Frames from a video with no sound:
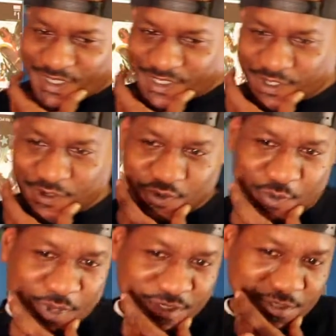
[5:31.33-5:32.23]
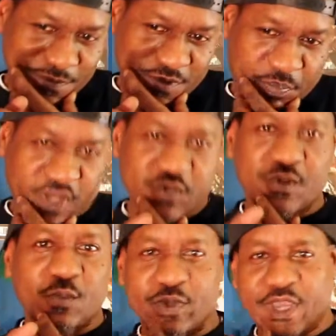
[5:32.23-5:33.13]
let y'all know about something special
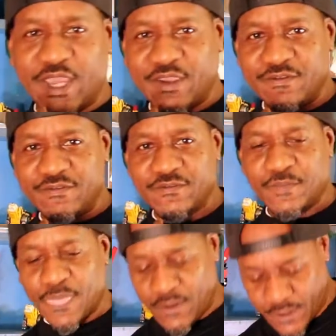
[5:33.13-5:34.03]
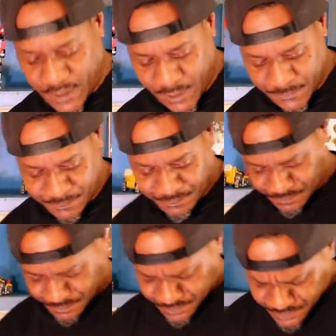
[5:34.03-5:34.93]
that we have. I
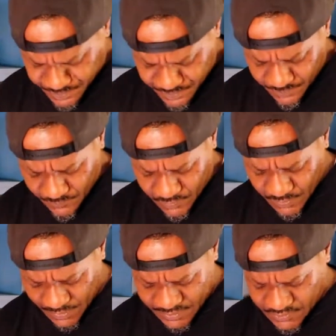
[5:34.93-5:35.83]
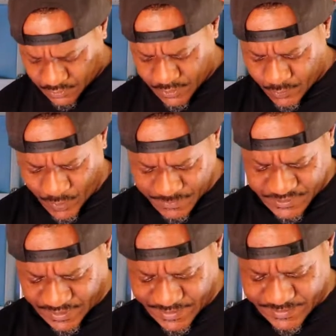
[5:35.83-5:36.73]
just started a
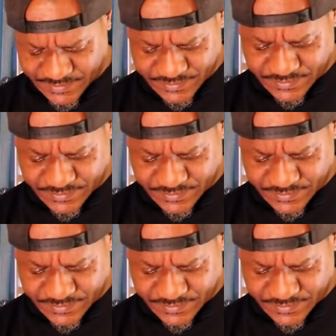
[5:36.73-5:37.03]
website,